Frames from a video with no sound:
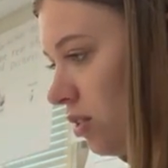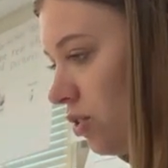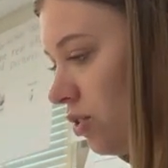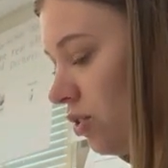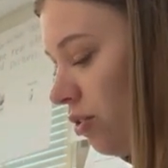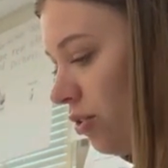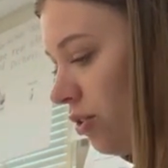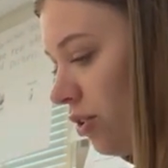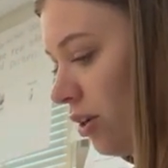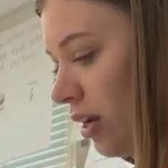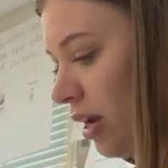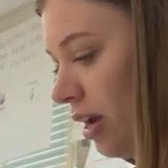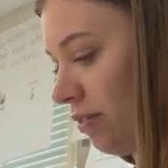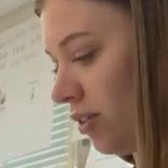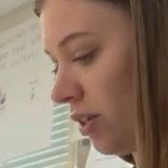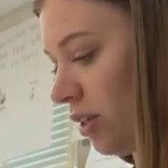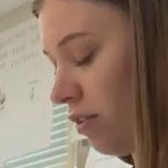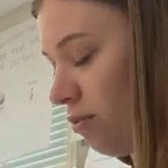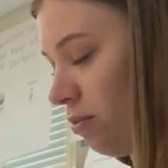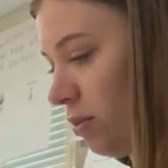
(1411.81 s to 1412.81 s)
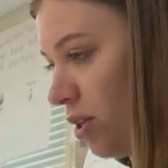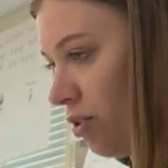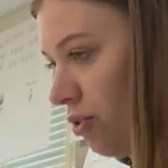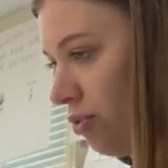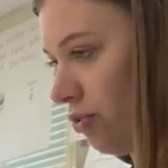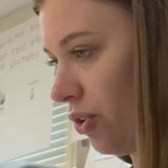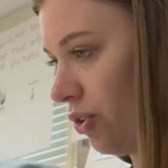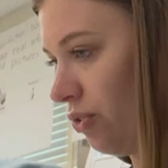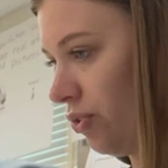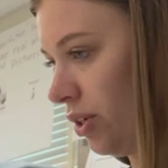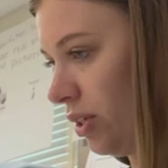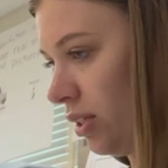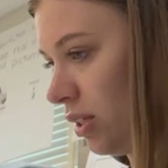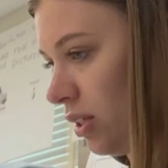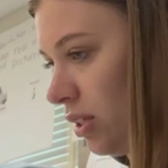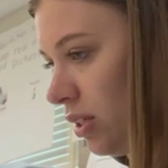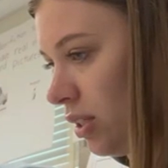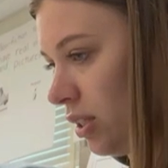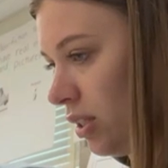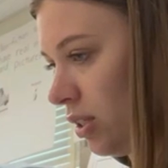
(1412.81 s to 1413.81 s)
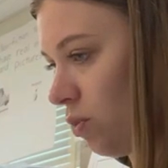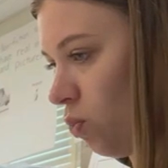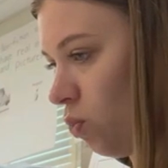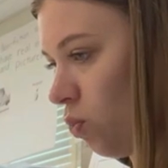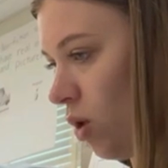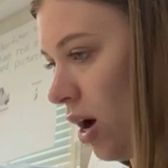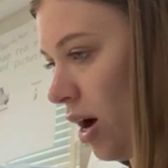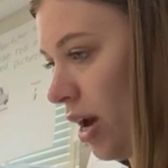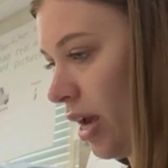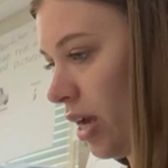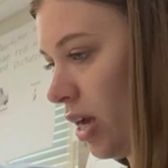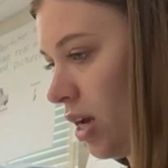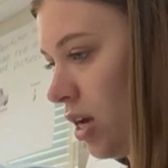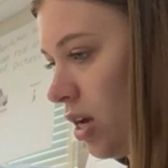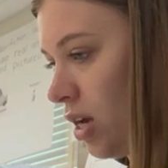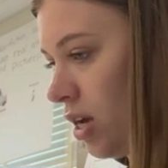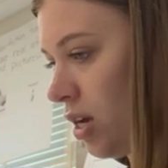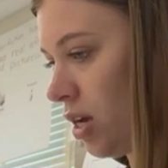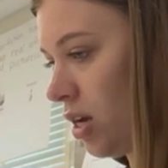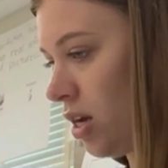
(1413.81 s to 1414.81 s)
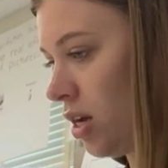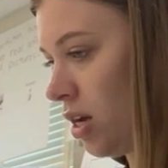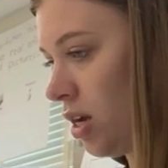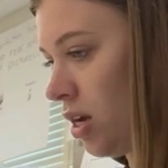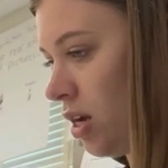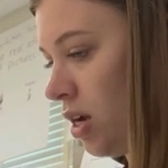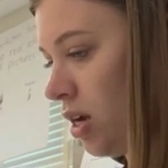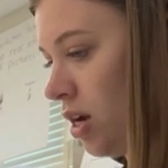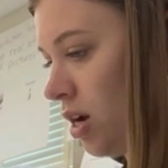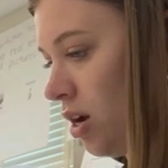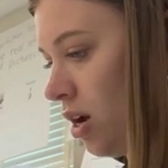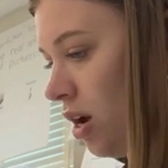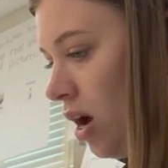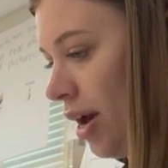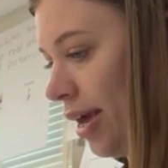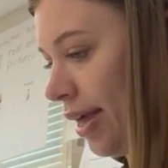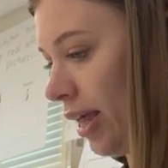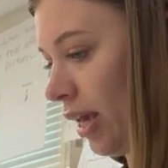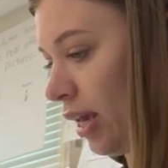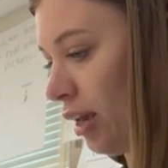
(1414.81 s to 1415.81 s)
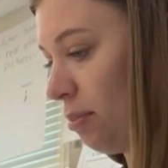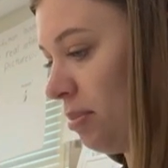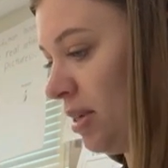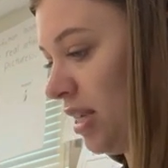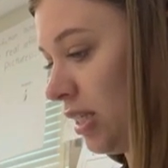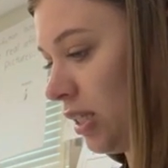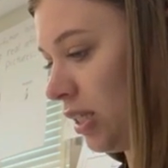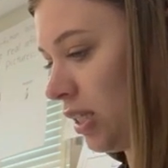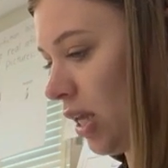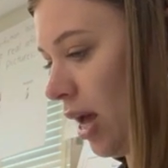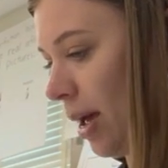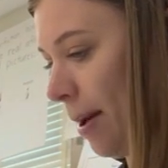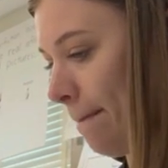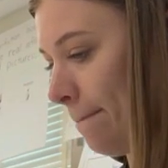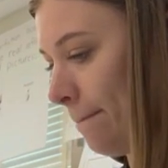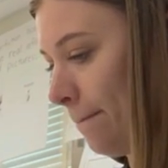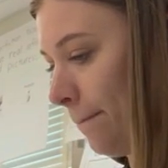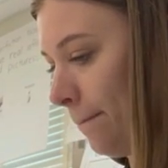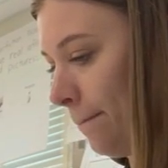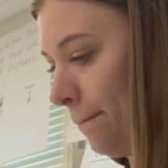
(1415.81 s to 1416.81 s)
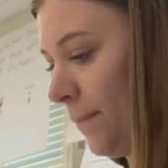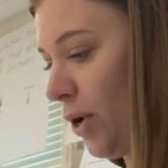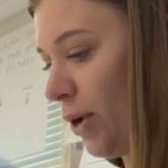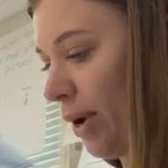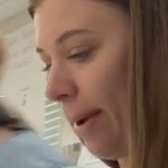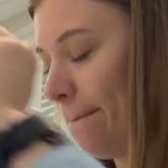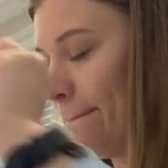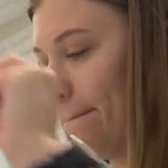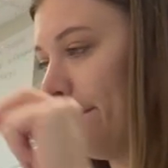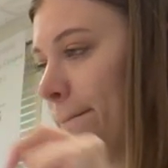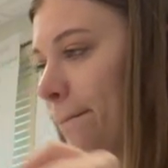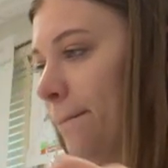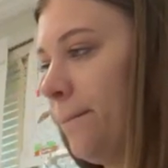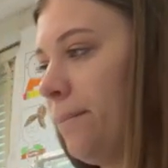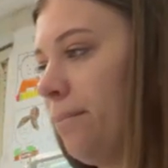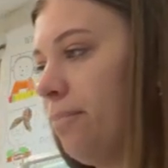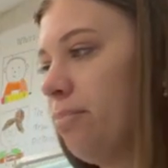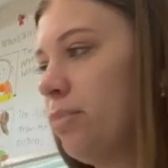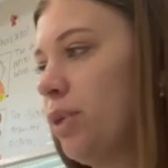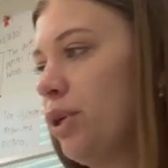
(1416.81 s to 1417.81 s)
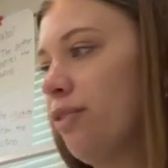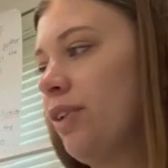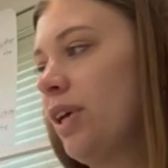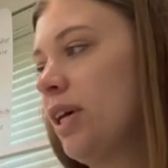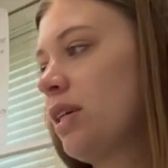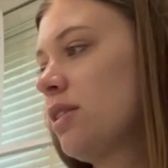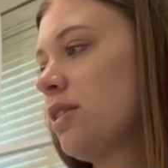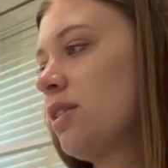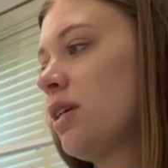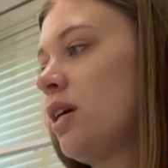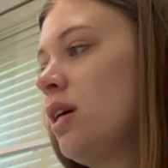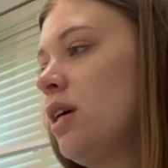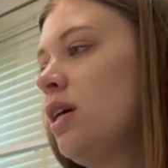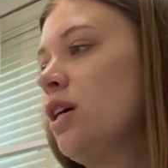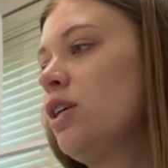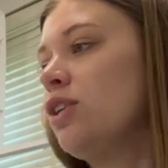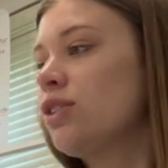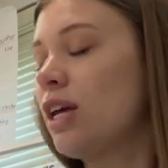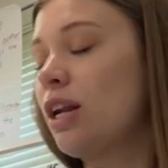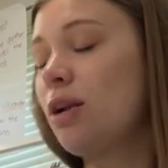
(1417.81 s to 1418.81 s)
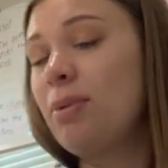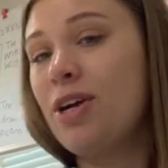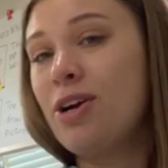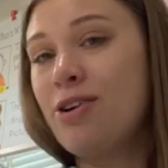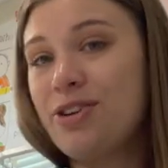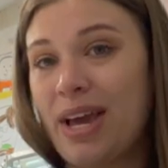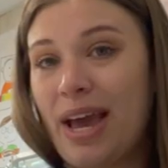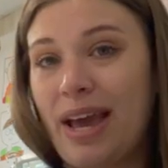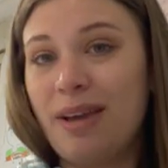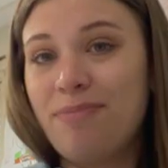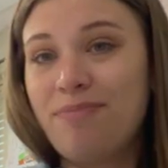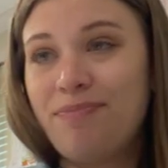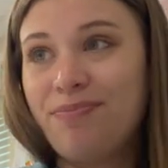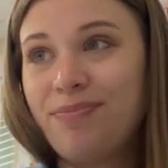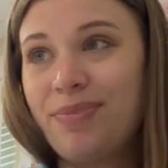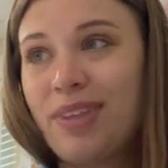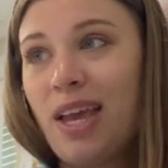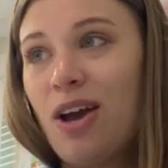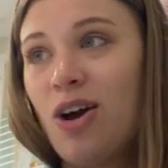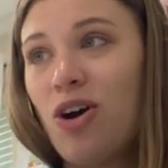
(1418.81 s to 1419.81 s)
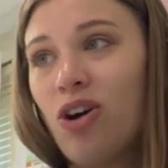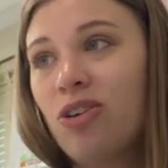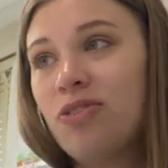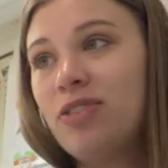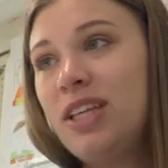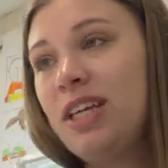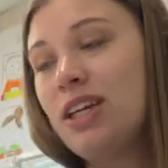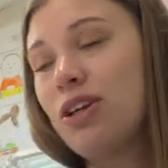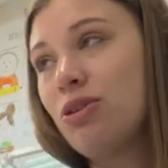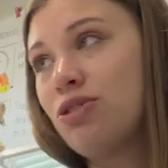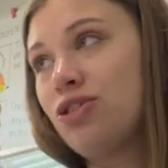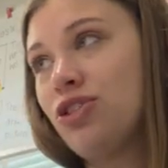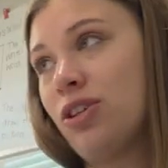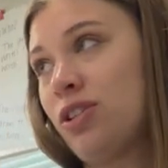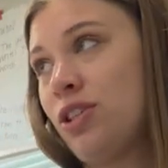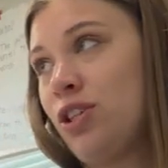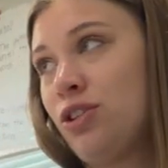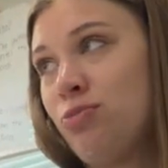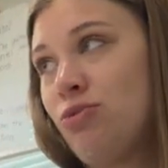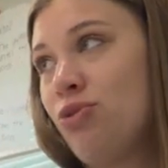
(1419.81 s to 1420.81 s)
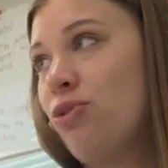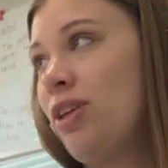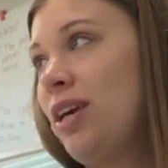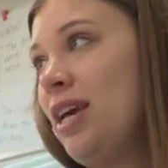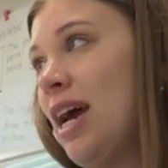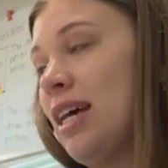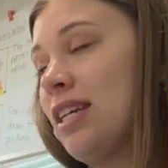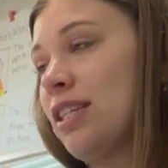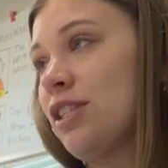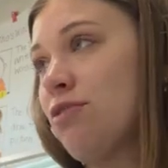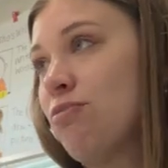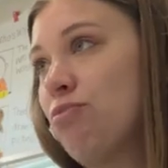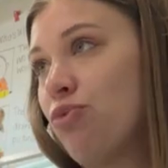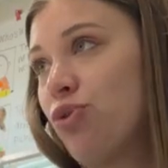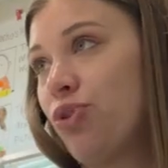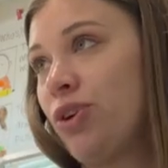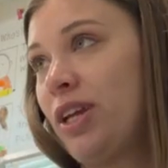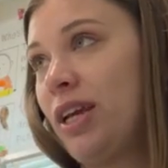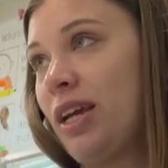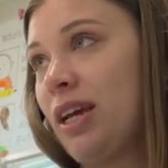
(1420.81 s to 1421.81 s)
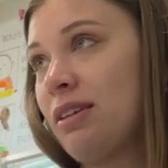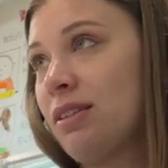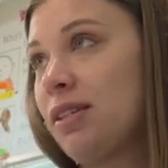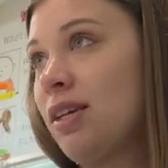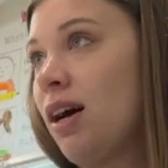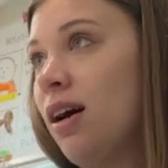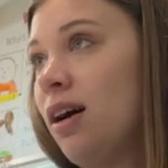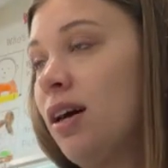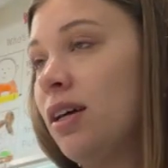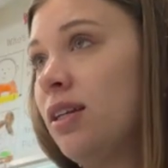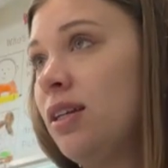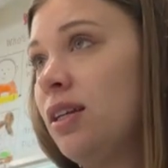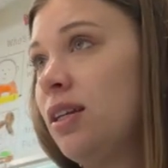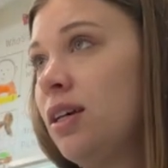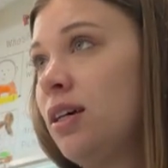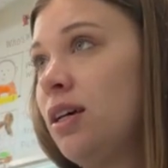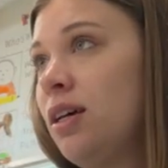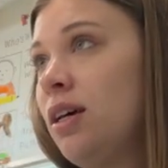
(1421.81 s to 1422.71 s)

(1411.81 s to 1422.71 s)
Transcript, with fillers: So they're gonna have to give me three reasons why I like pizza. Okay, perfect. So that'll be our day. Hopefully it goes just as smoothly as the morning has gone.